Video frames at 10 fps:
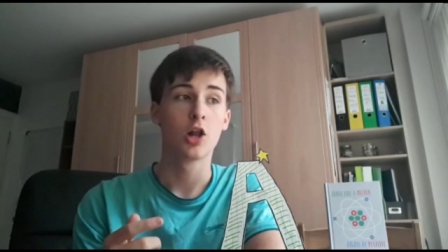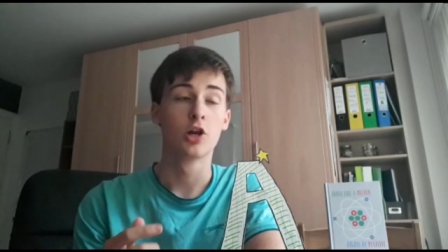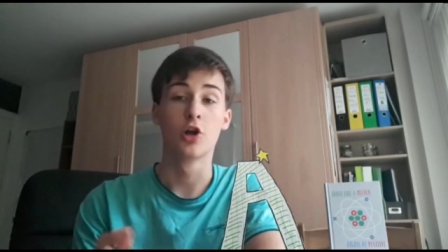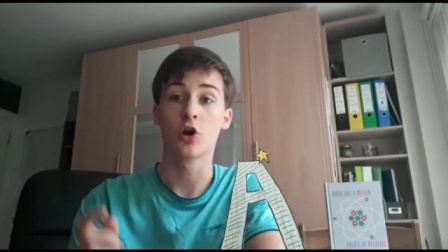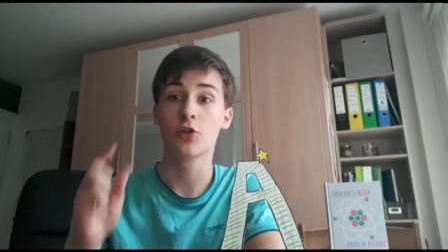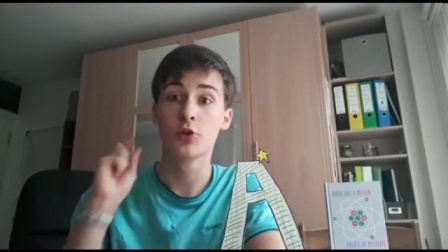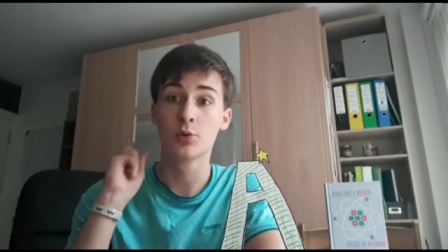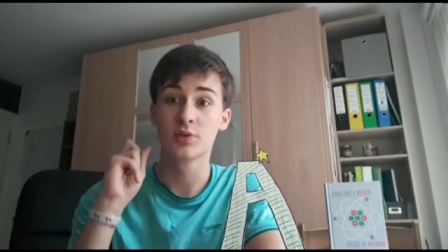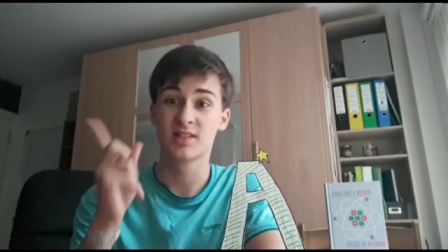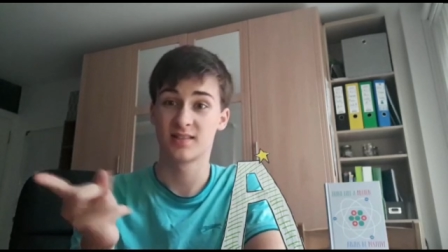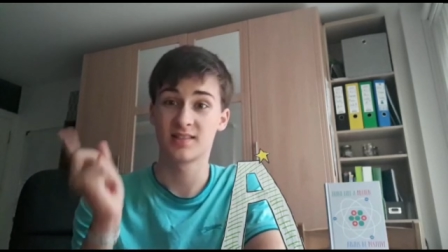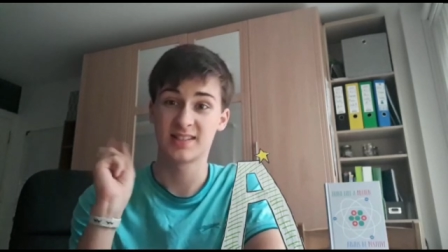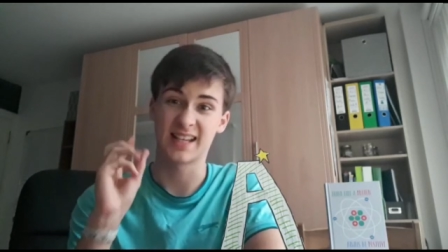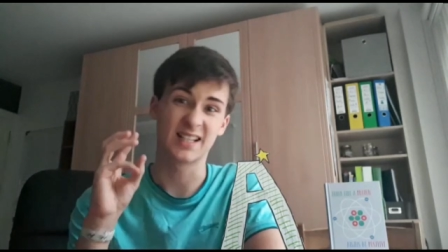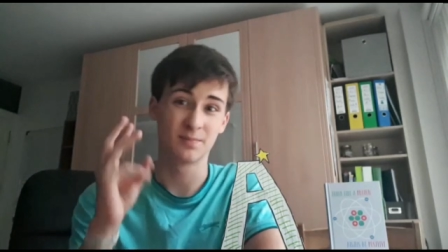Learn those
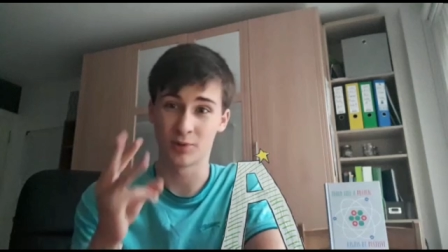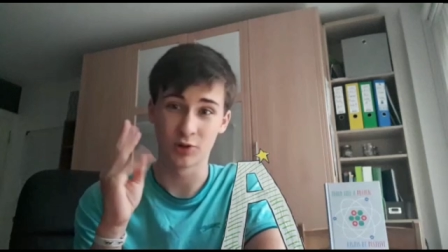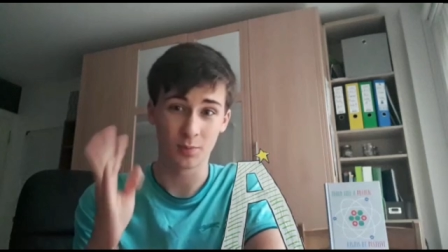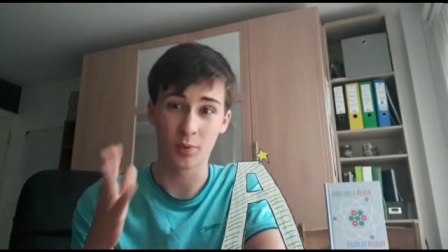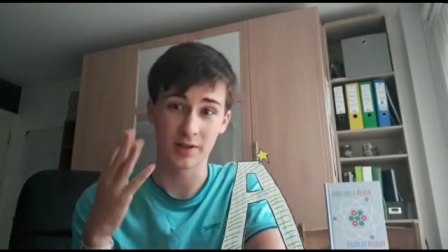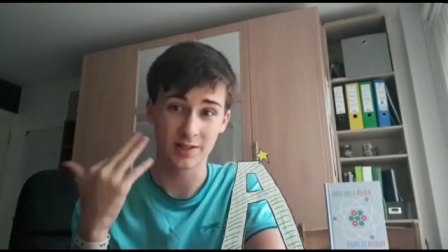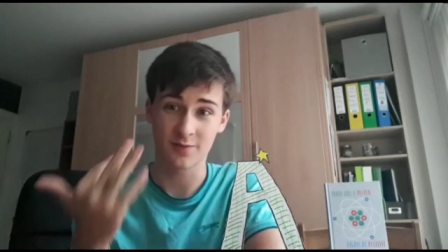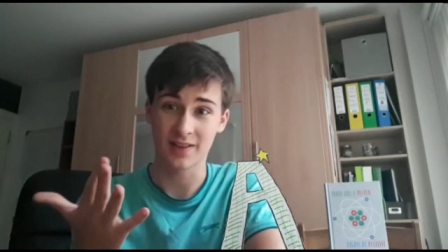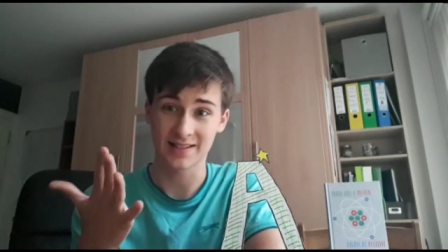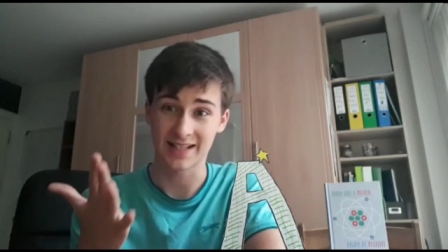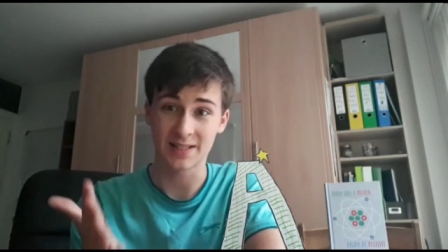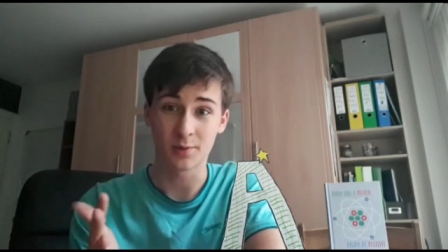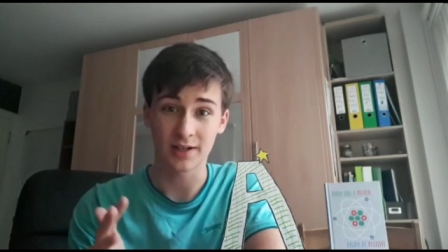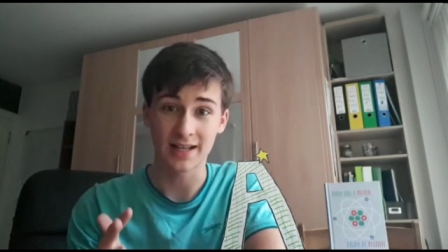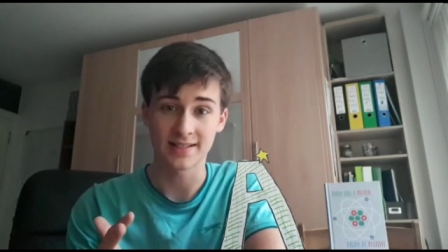6 bullet points for that
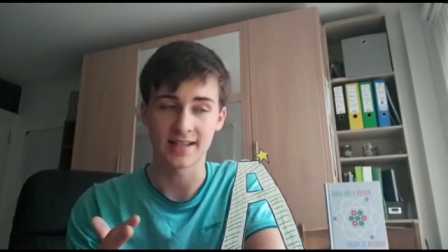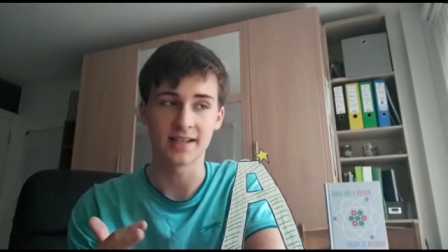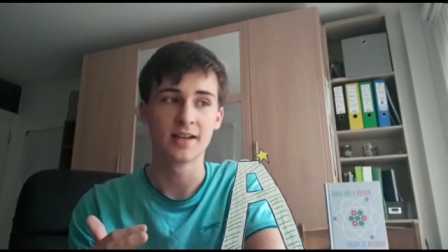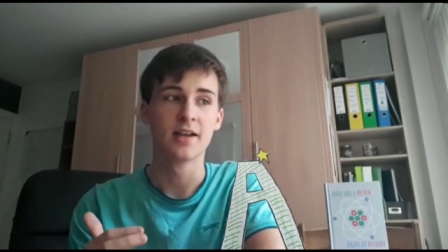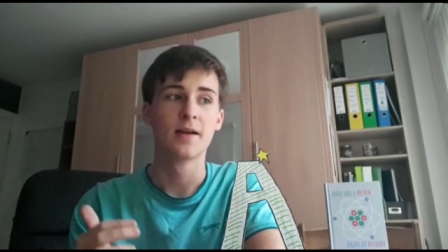6-mark essay.